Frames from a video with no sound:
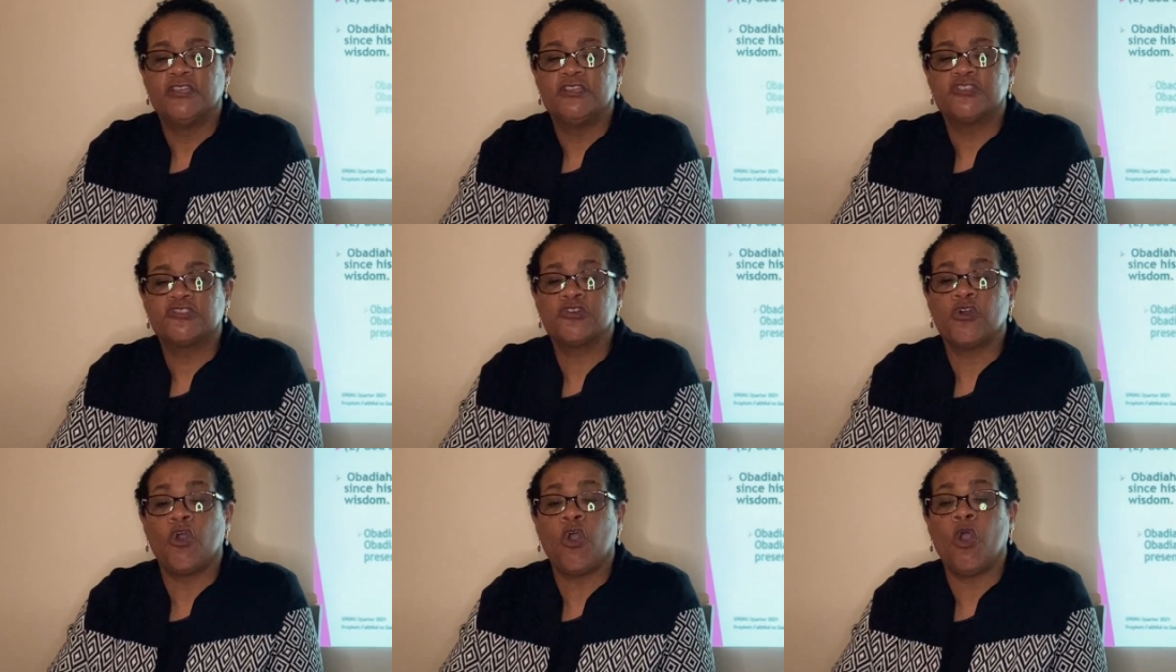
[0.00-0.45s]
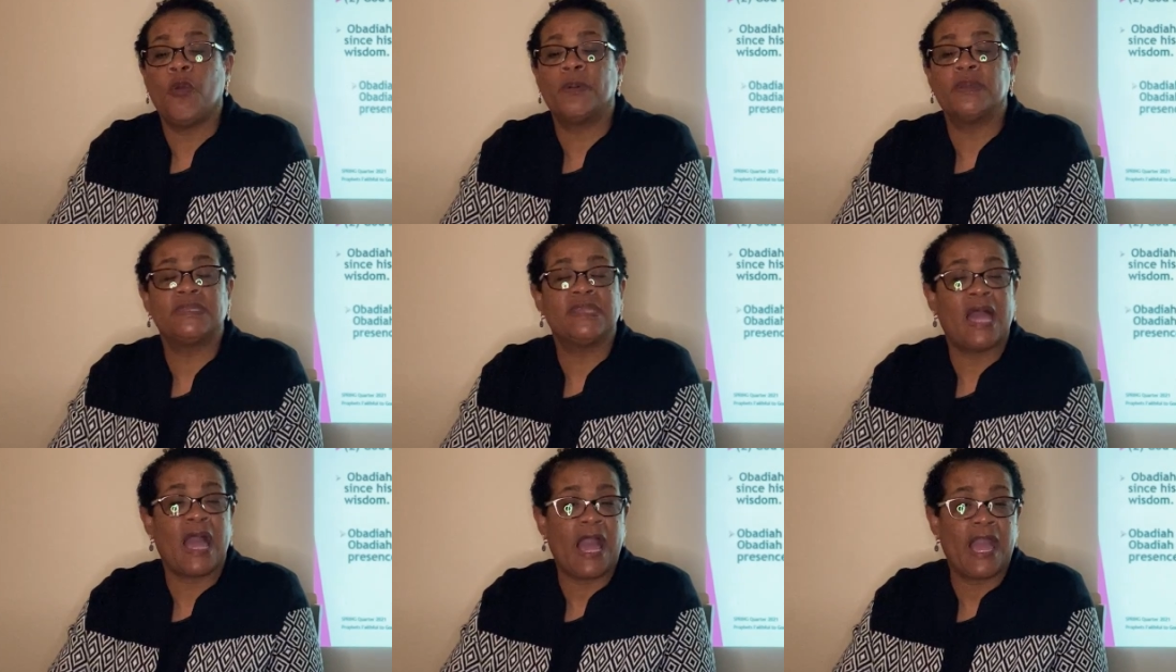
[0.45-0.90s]
So
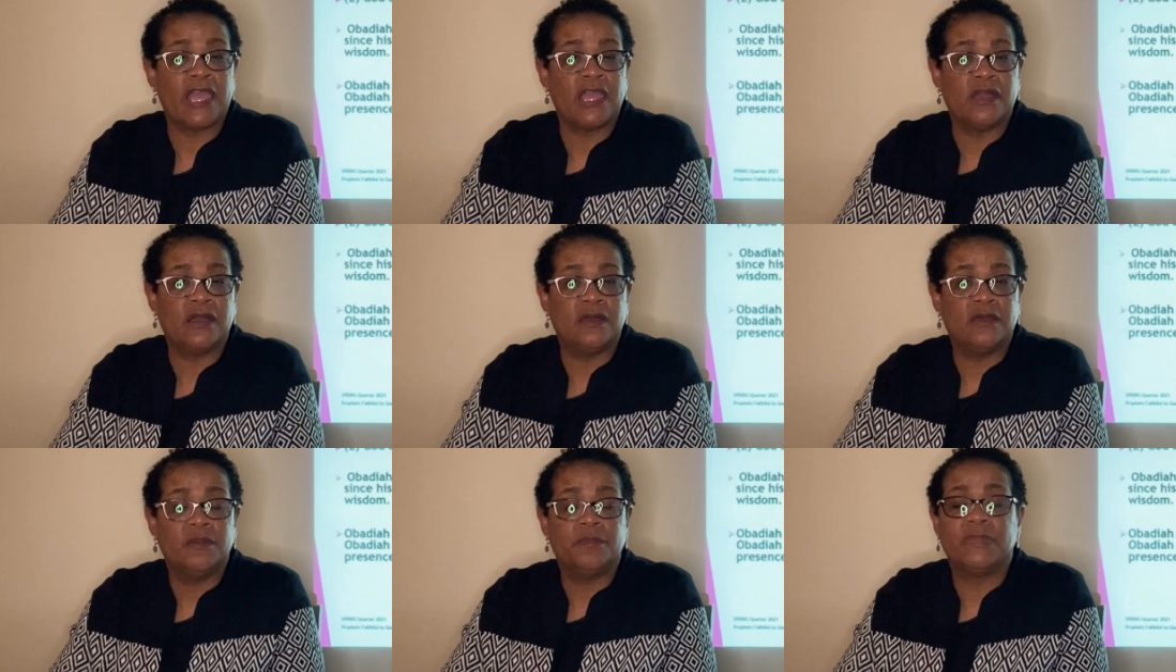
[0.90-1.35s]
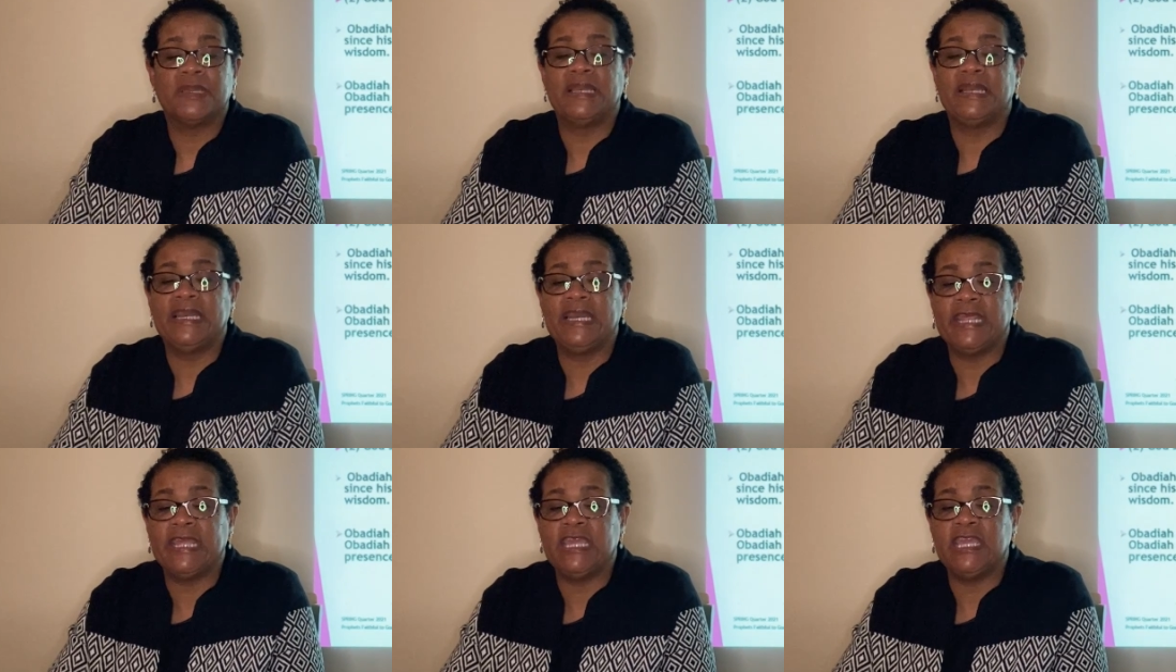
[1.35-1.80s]
Obadiah
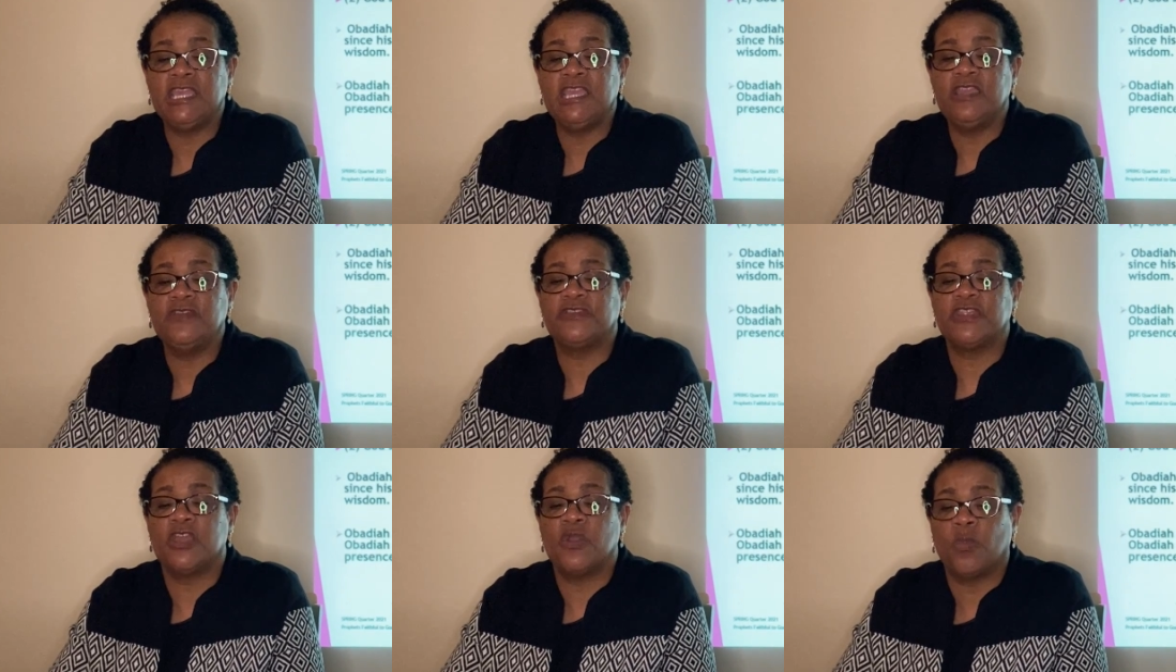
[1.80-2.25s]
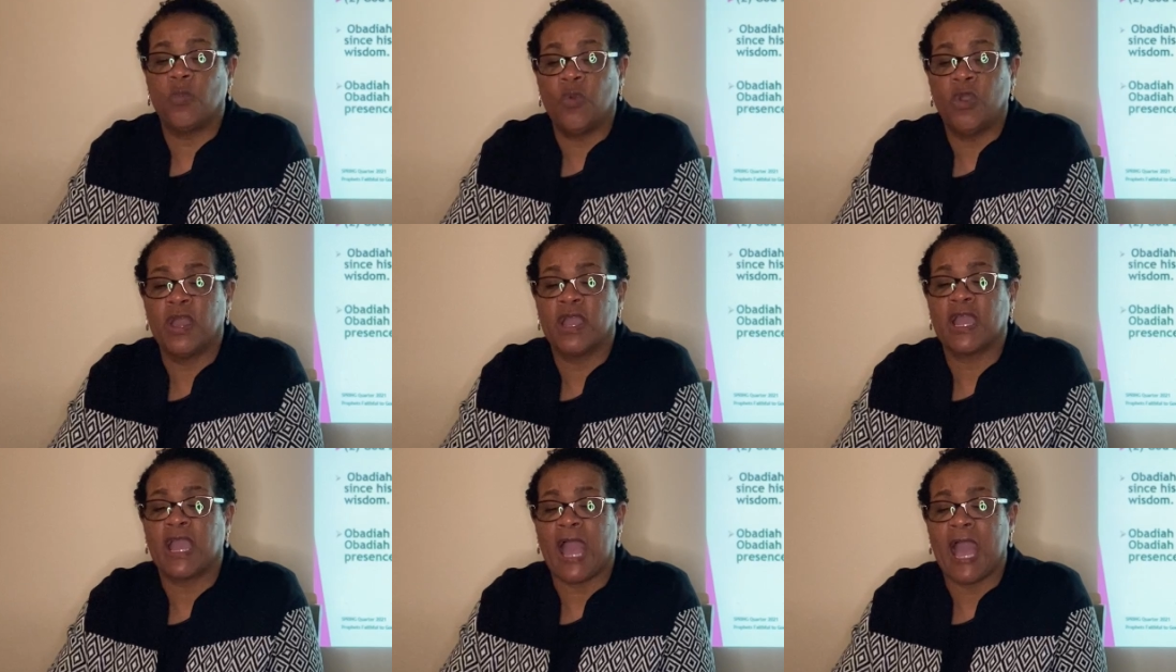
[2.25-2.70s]
believed in
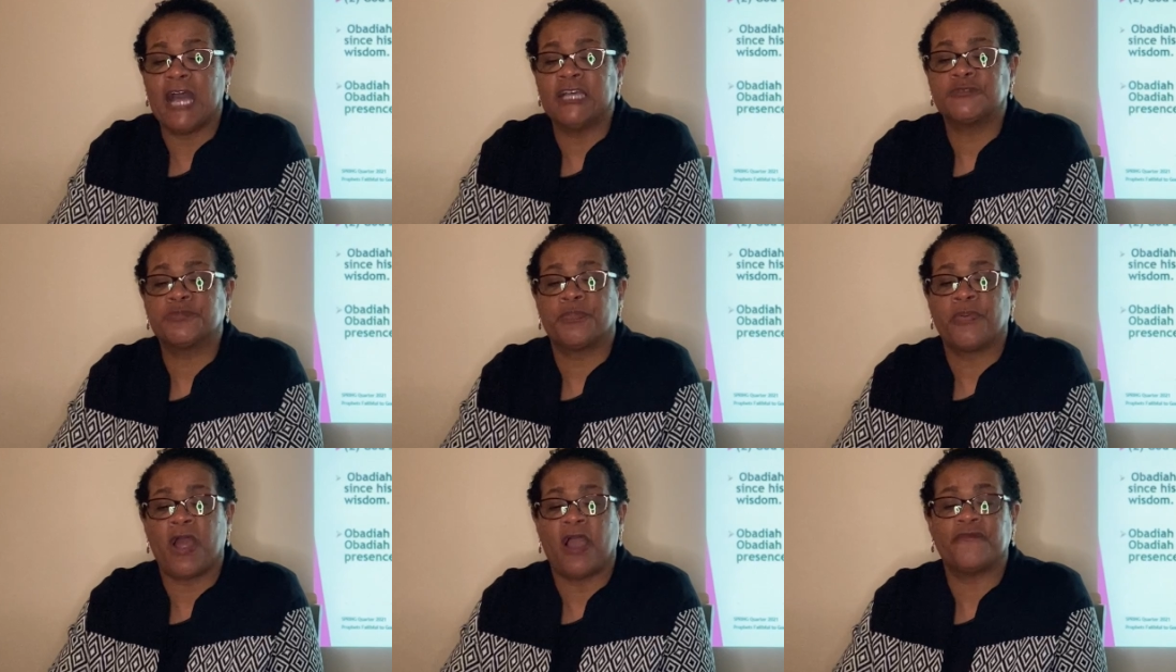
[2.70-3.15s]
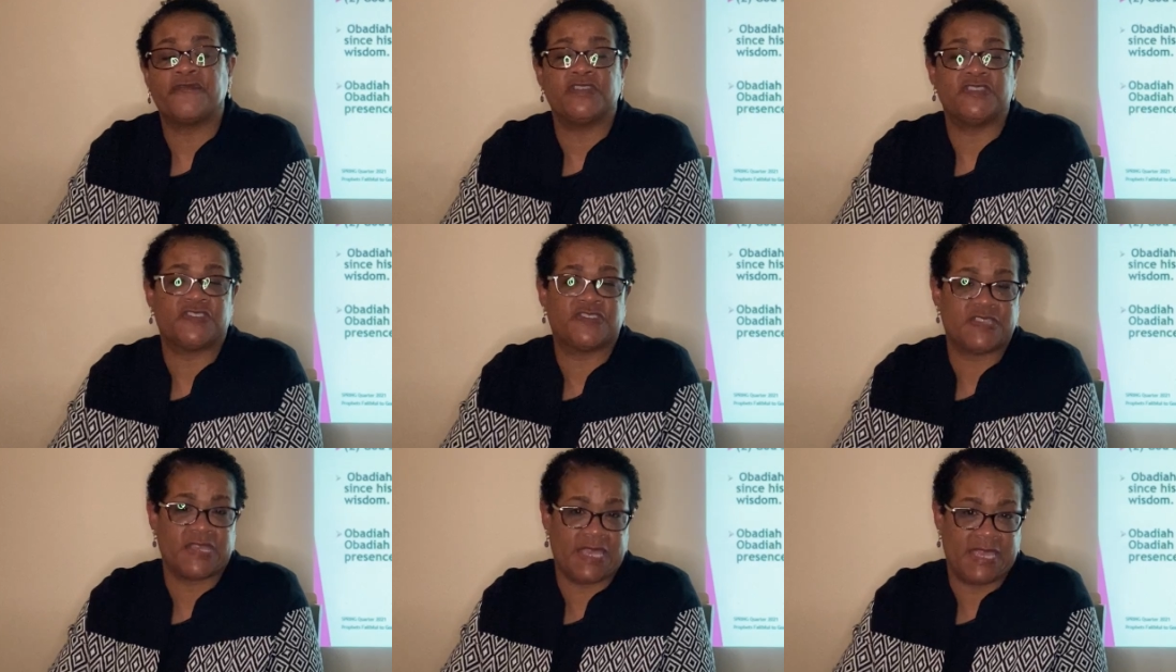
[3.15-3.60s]
what God's
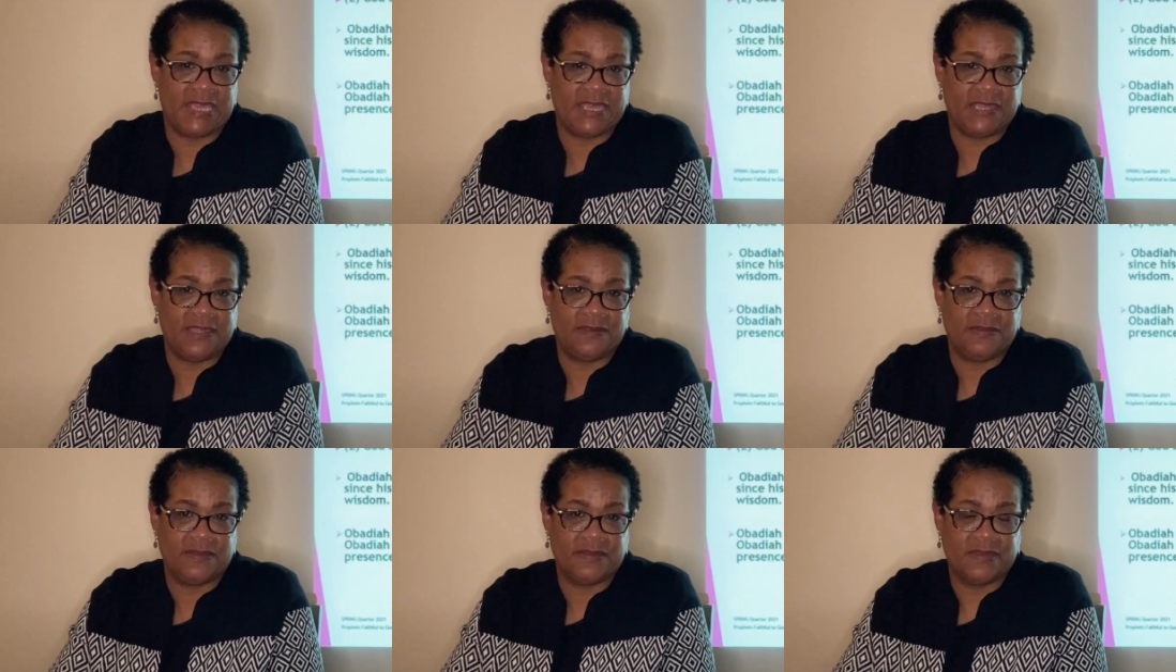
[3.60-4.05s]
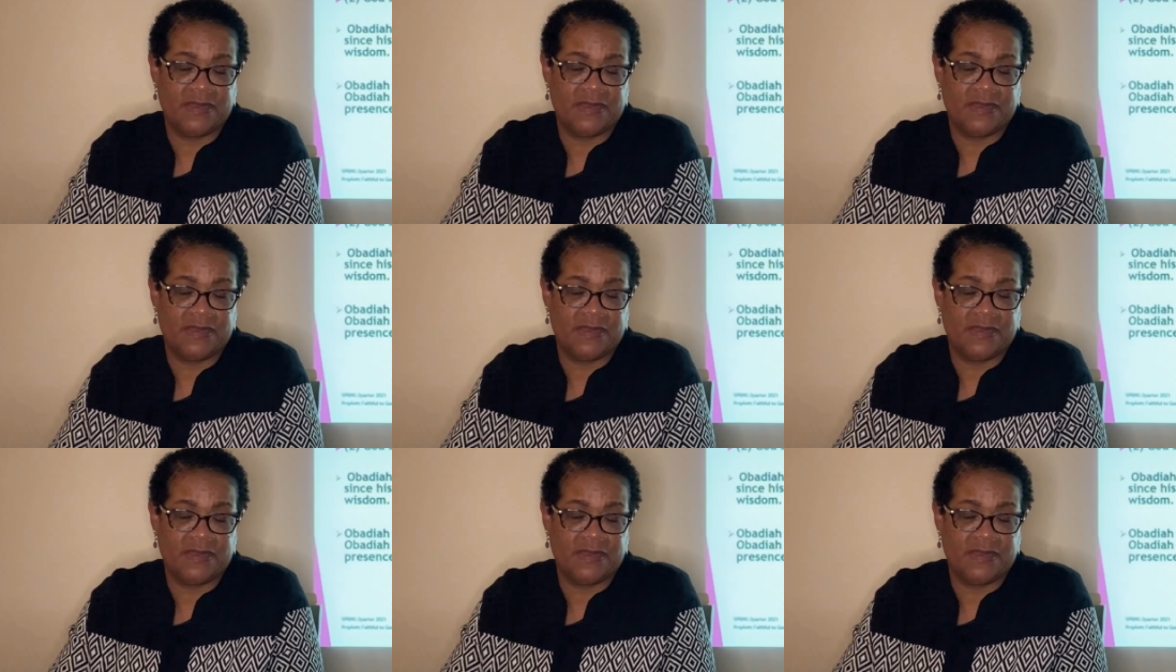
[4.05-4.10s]
prophet said.